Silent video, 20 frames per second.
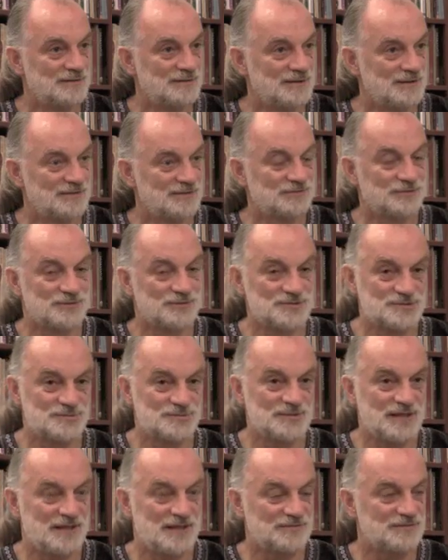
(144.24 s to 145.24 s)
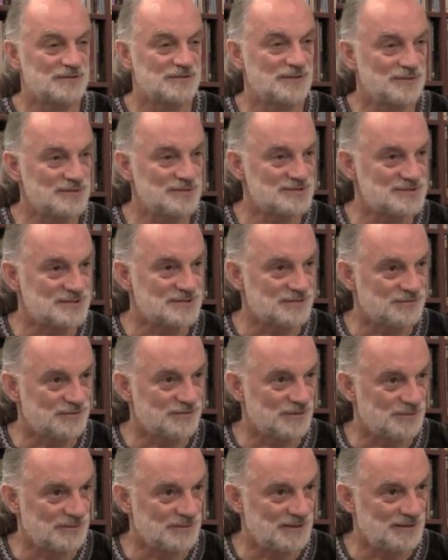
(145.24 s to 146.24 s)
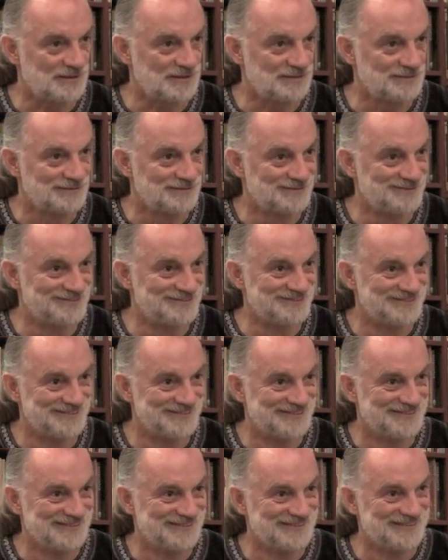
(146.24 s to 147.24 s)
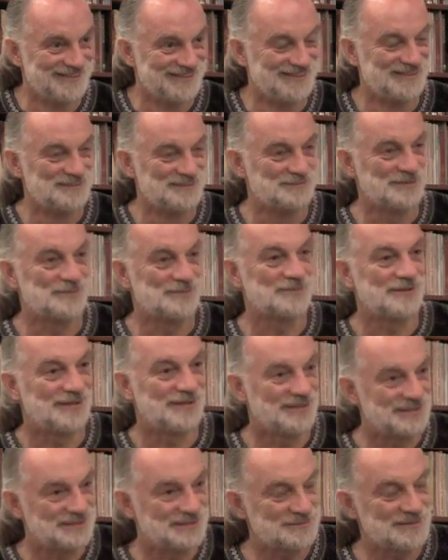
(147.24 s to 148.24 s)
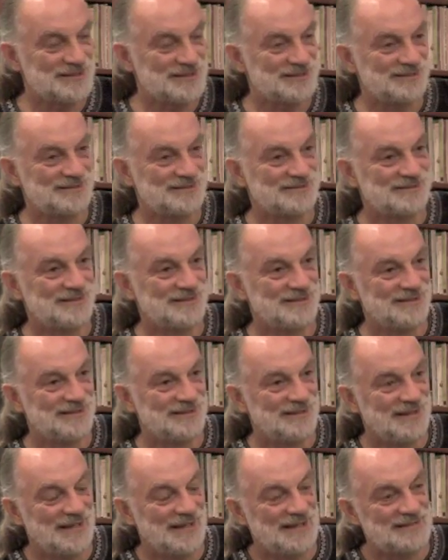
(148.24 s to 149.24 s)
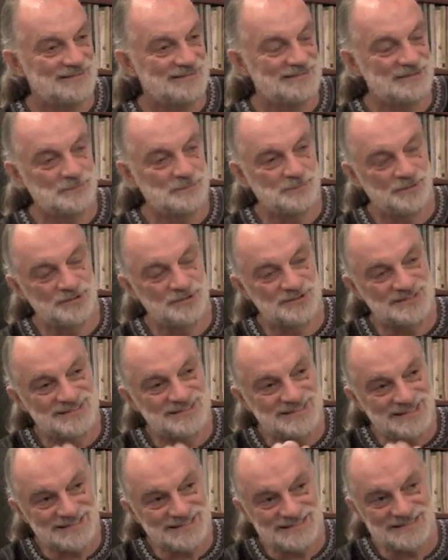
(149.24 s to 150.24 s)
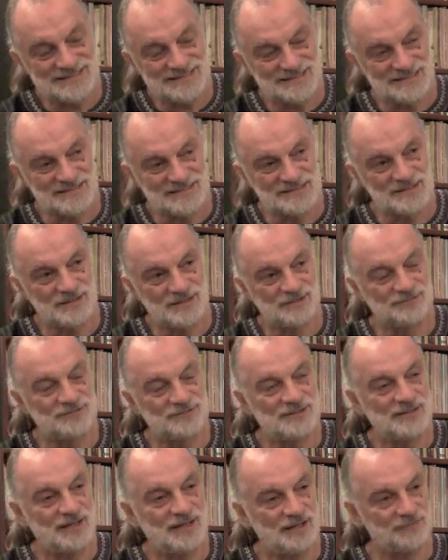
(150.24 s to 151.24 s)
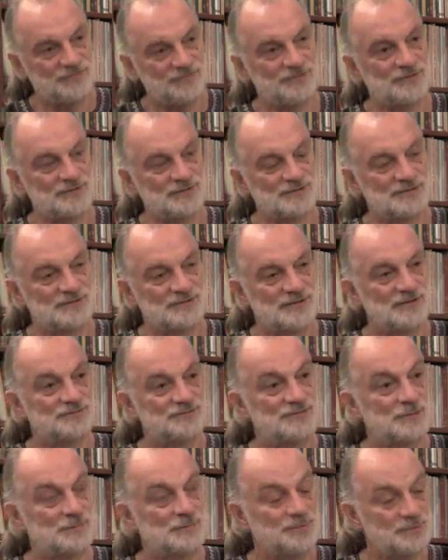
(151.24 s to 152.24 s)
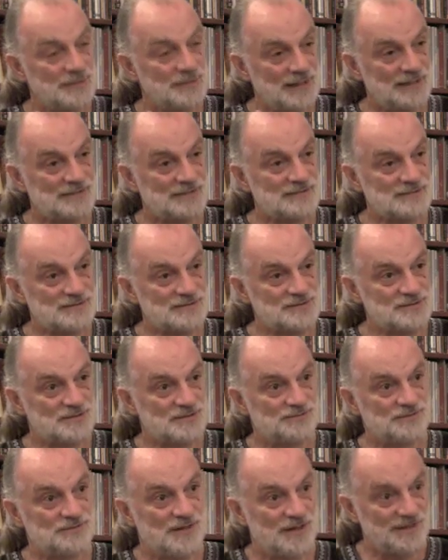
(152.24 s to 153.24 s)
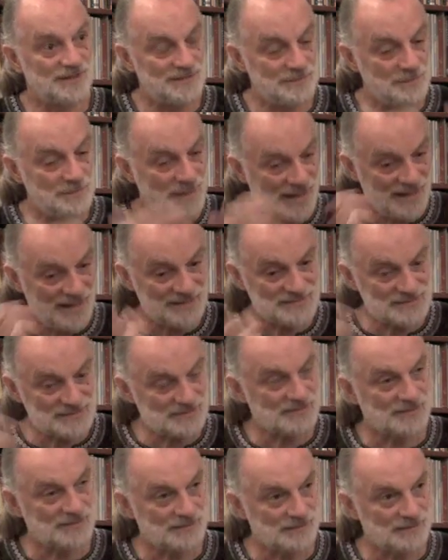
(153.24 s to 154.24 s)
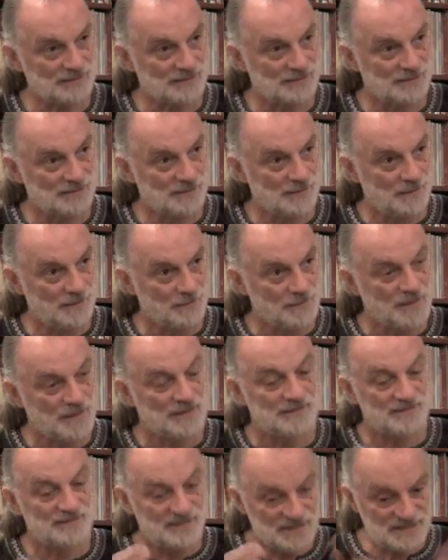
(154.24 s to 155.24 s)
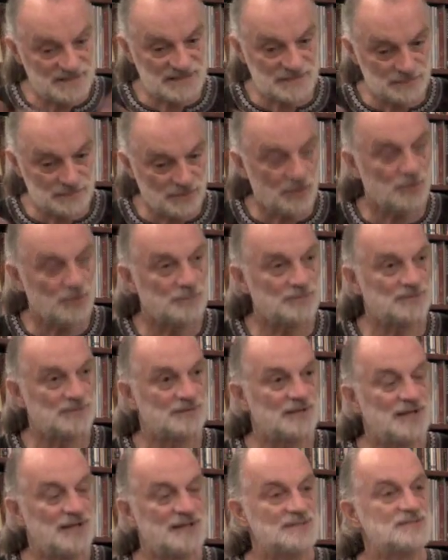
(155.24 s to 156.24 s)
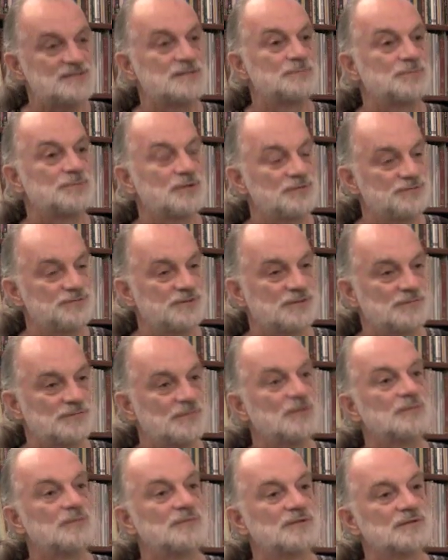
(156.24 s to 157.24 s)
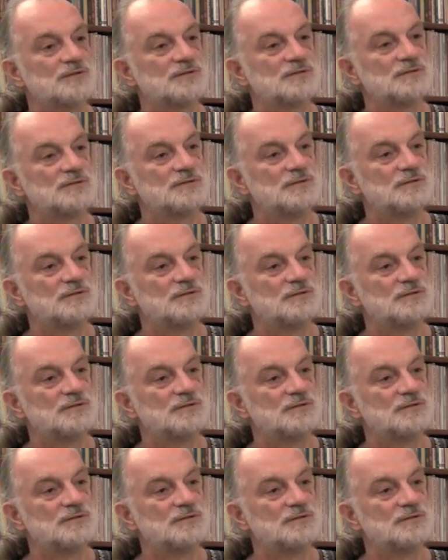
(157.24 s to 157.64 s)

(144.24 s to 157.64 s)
And of course we haven't noticed it for a while, but we're on the way. And the persistence of the effort, of the practice of unmasking this moment as the perfect moment,